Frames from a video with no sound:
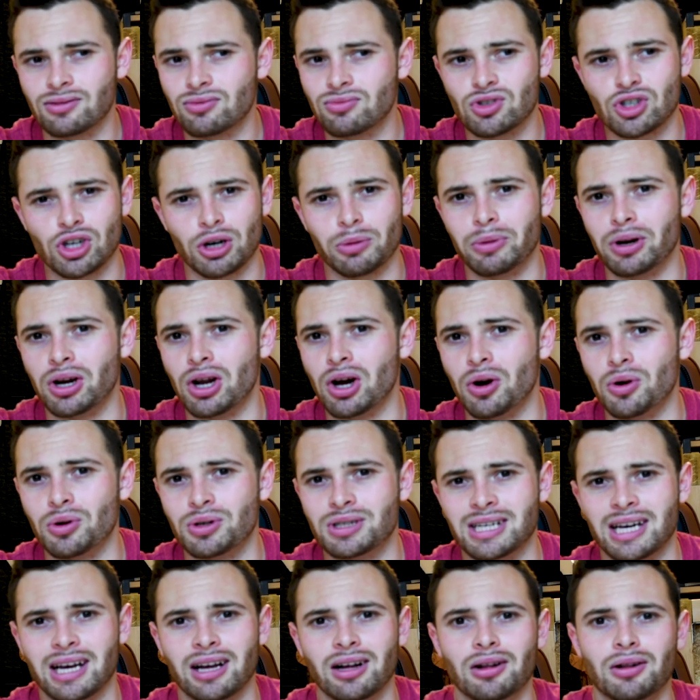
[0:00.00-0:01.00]
German
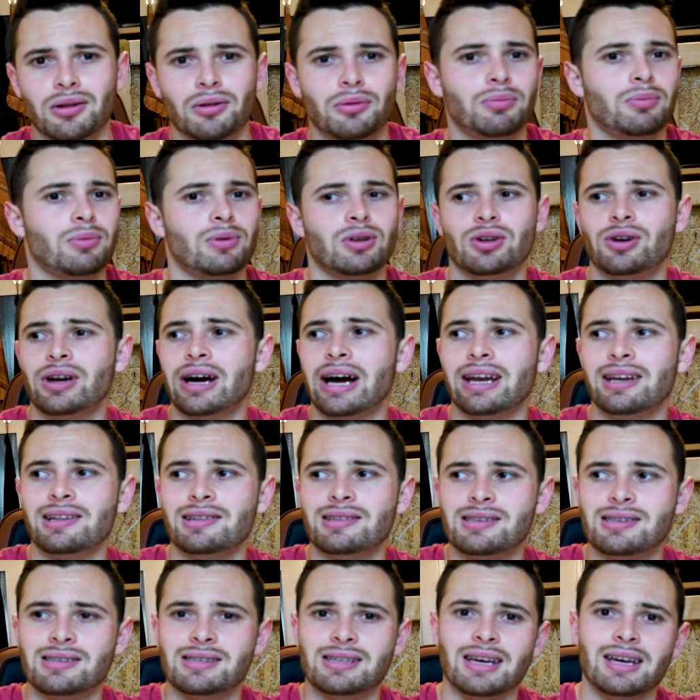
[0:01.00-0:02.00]
hotel,
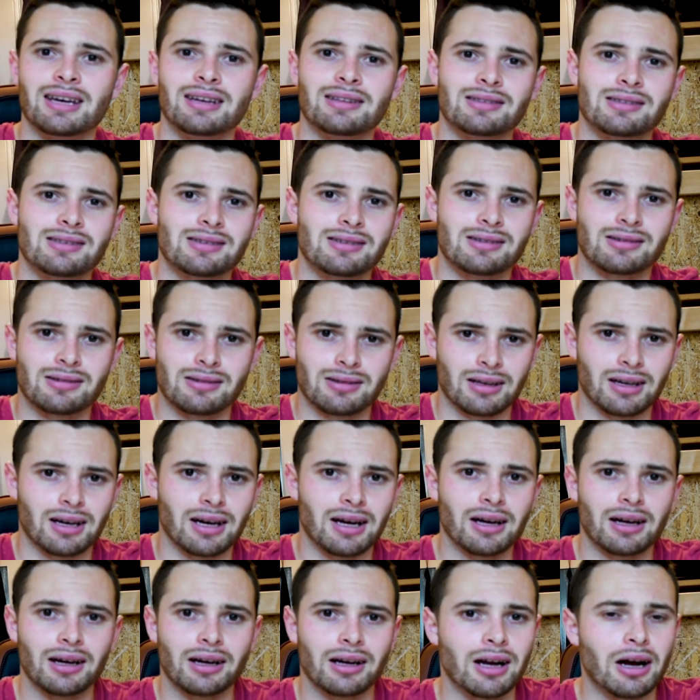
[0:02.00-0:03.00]
United States
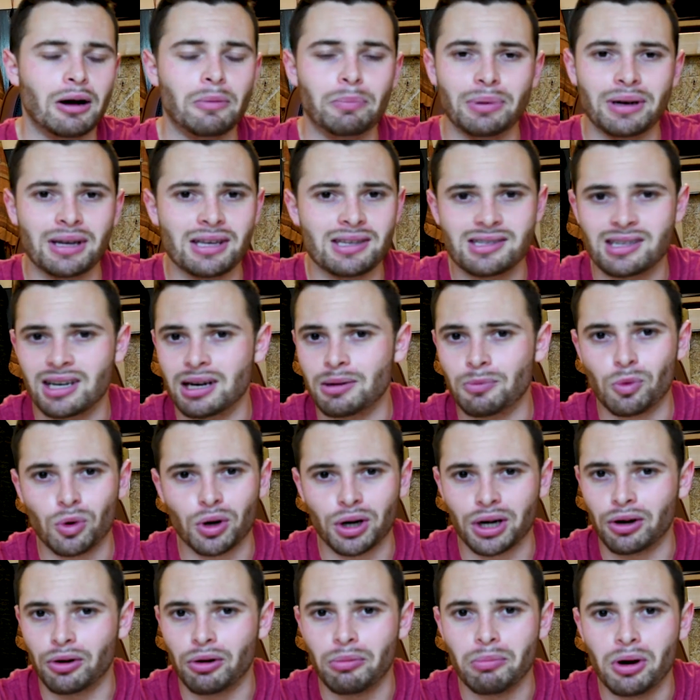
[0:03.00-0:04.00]
companies that I'm
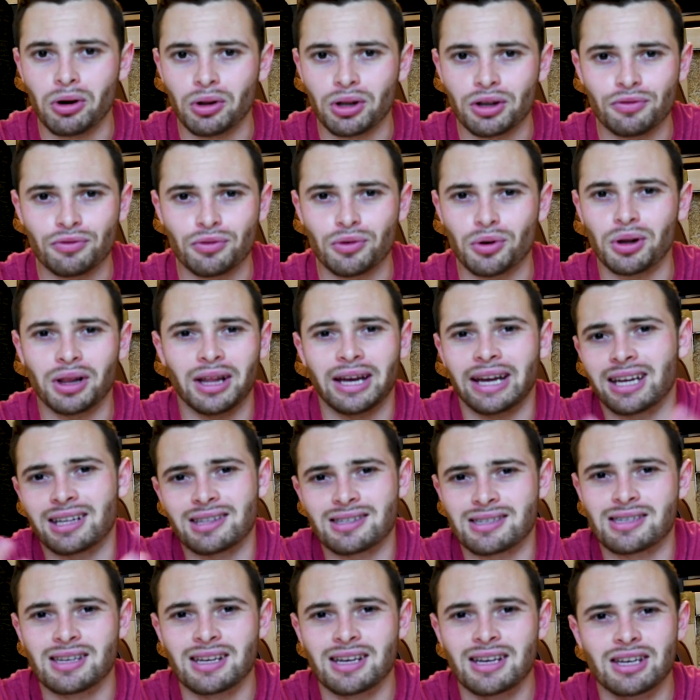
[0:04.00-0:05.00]
working remotely for. Like
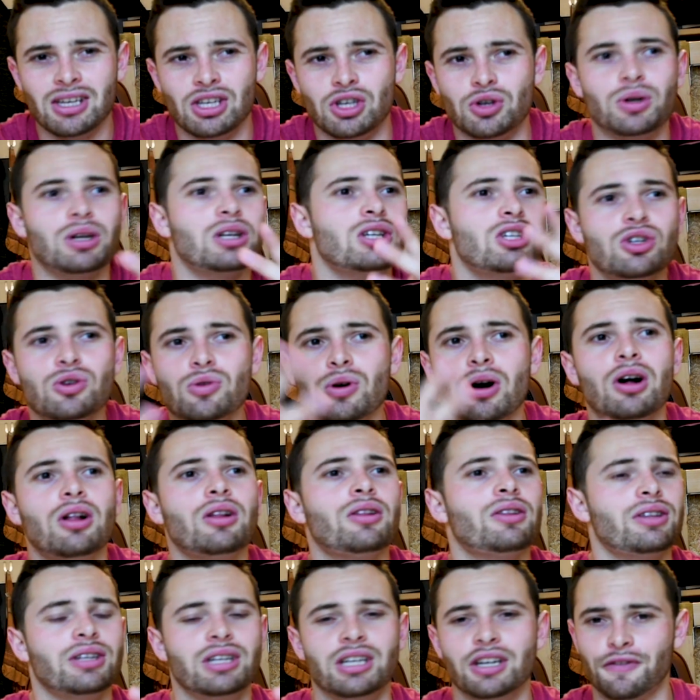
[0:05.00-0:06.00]
you can do all
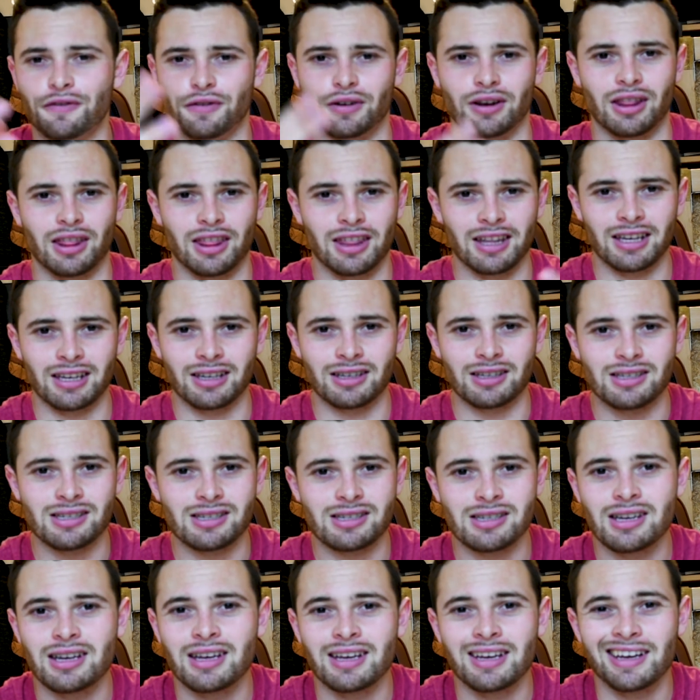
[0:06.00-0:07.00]
of the different
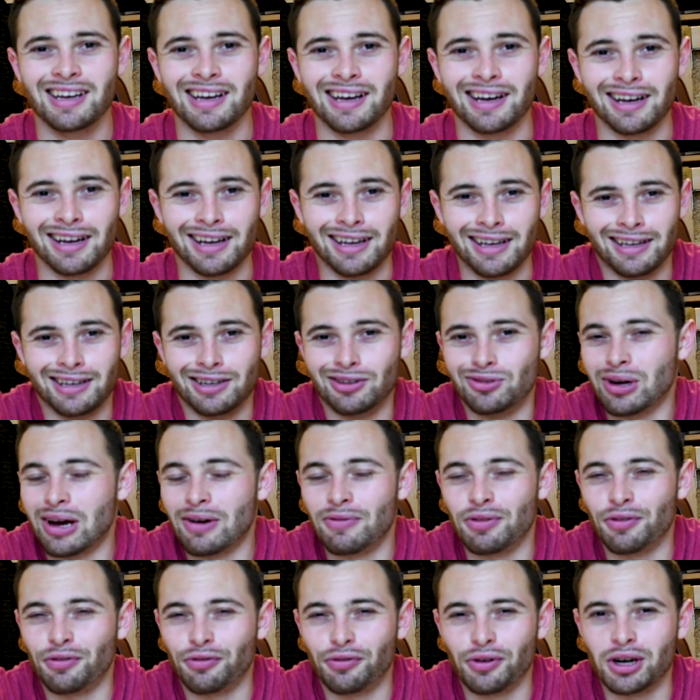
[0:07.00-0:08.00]
things and you
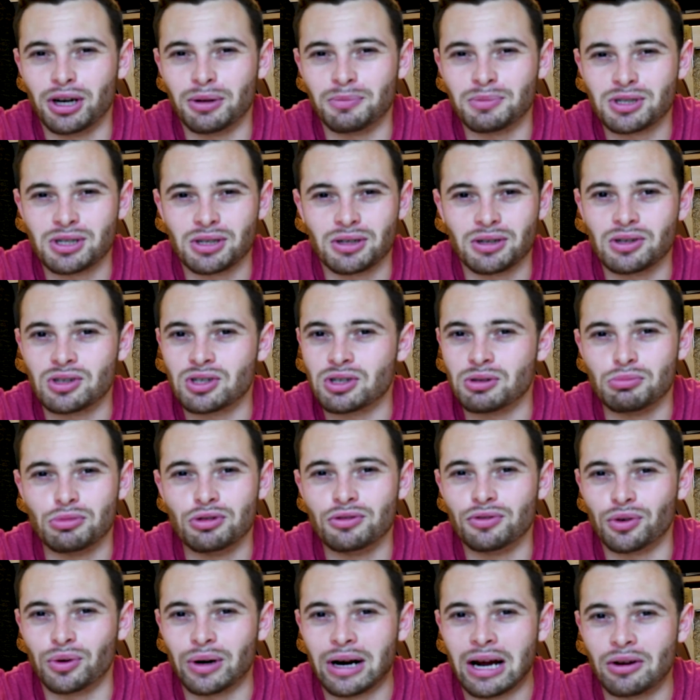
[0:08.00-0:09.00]
have the freedom to
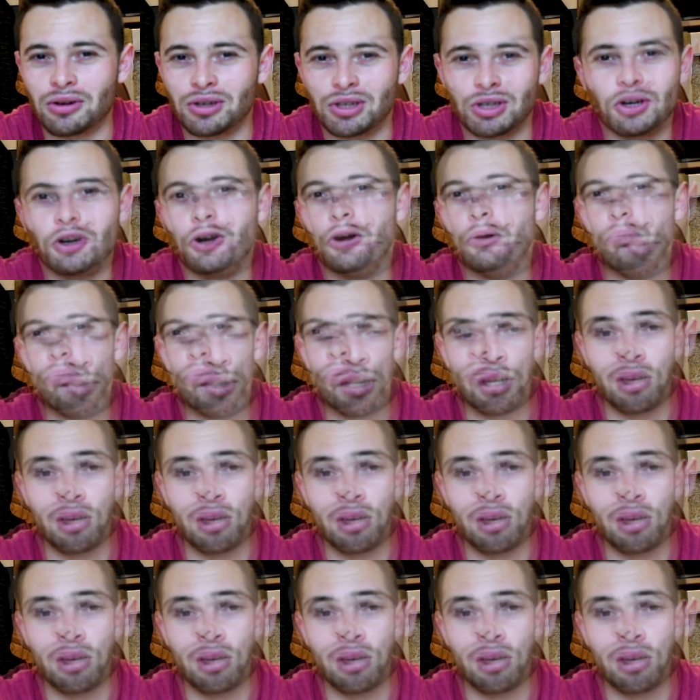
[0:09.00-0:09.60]
move around Europe.